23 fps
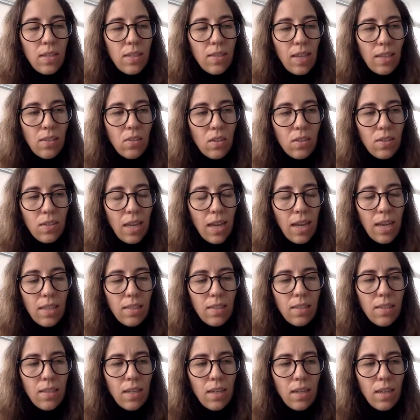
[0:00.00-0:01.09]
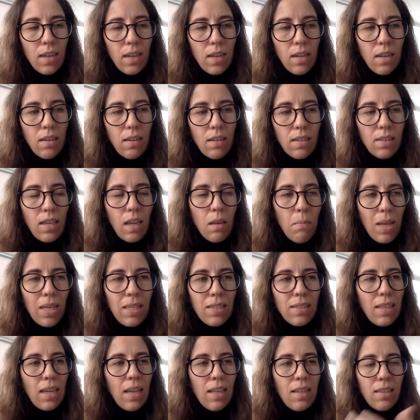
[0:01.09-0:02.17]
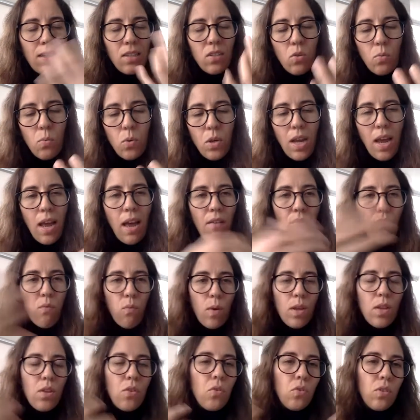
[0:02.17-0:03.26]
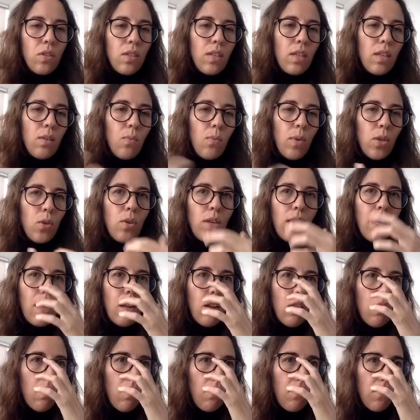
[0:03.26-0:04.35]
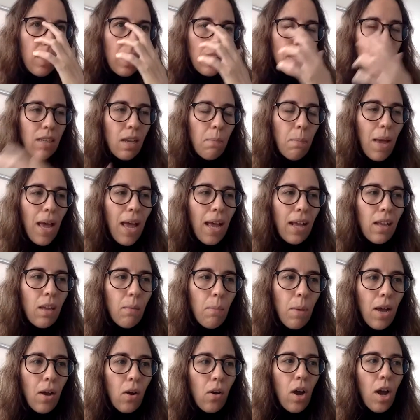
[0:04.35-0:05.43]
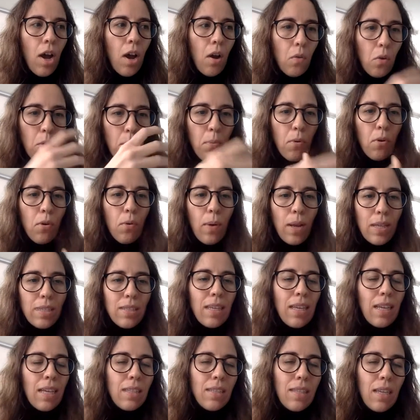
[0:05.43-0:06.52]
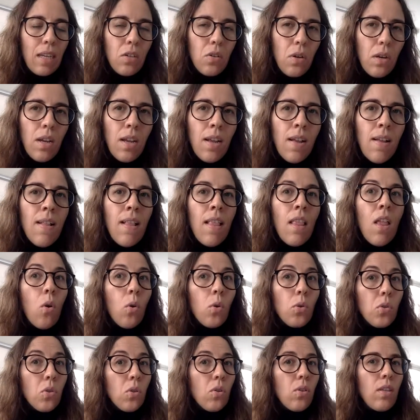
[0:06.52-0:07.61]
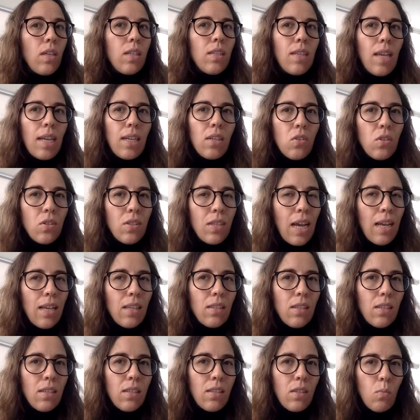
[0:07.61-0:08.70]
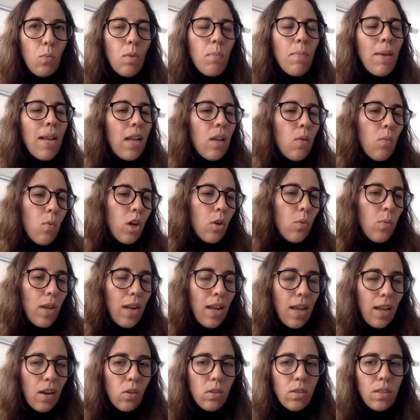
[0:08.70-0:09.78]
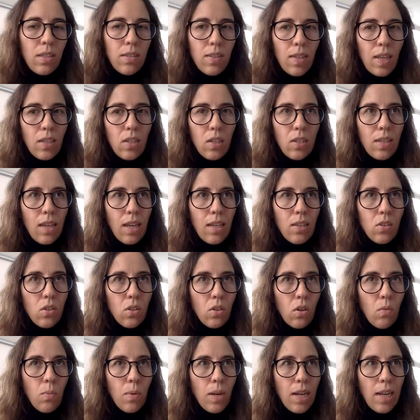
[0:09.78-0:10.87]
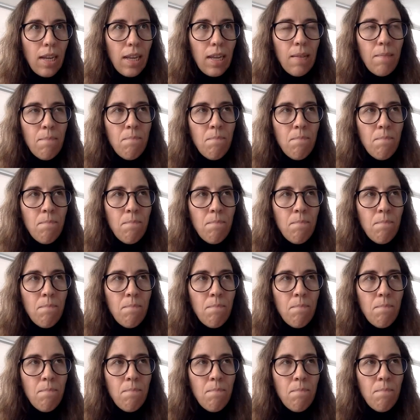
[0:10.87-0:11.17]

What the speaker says: exercises in the same extent as you would have when you get a lot of data back about how you're progressing, etc. Also, these exercises, we mainly work with adults. These exercises are really